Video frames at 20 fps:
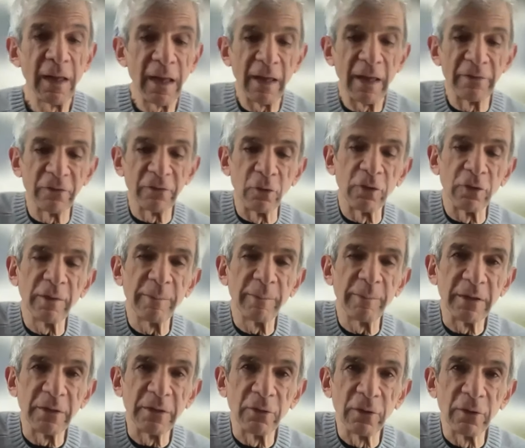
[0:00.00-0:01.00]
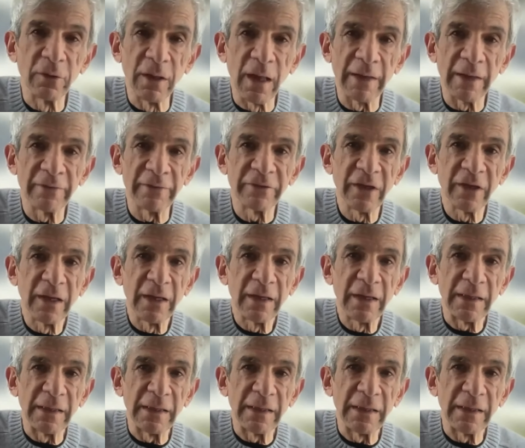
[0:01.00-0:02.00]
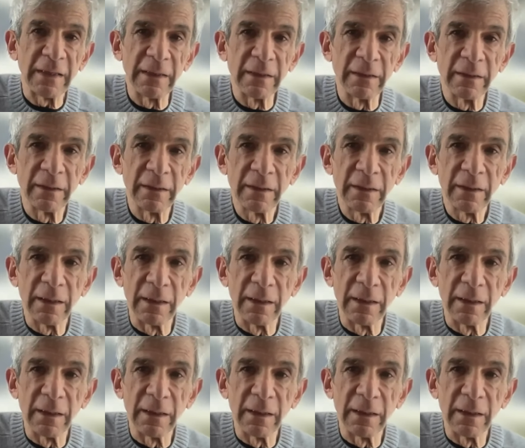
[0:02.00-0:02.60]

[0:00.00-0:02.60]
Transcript: has only been utilized in